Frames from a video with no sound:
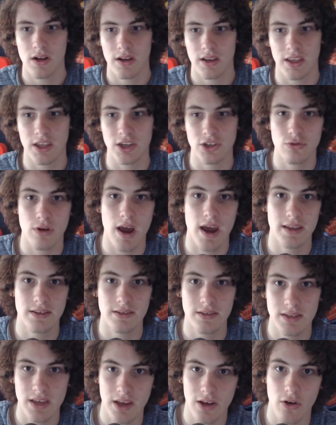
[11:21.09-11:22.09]
He tried to
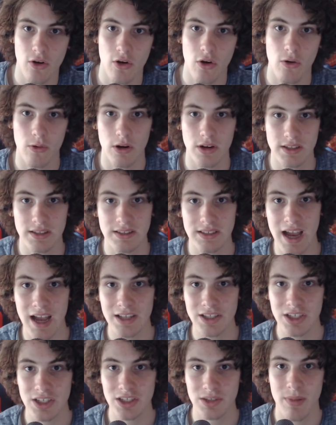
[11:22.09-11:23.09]
take over
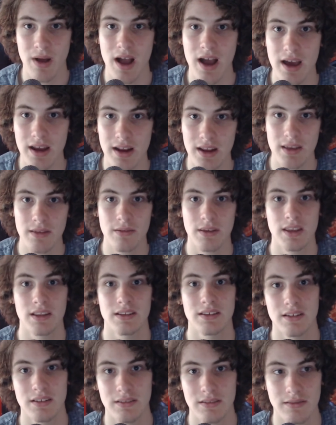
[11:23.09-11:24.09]
Itachi's body. He
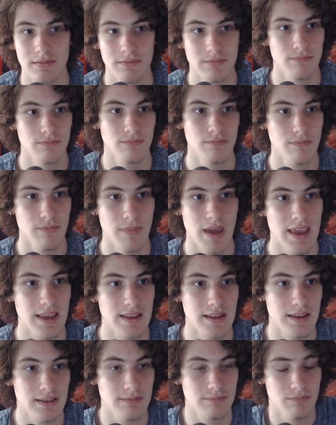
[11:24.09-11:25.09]
didn't make
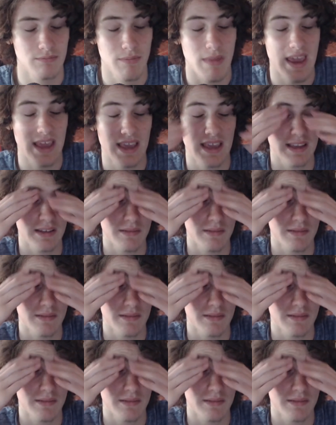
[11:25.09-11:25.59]
it,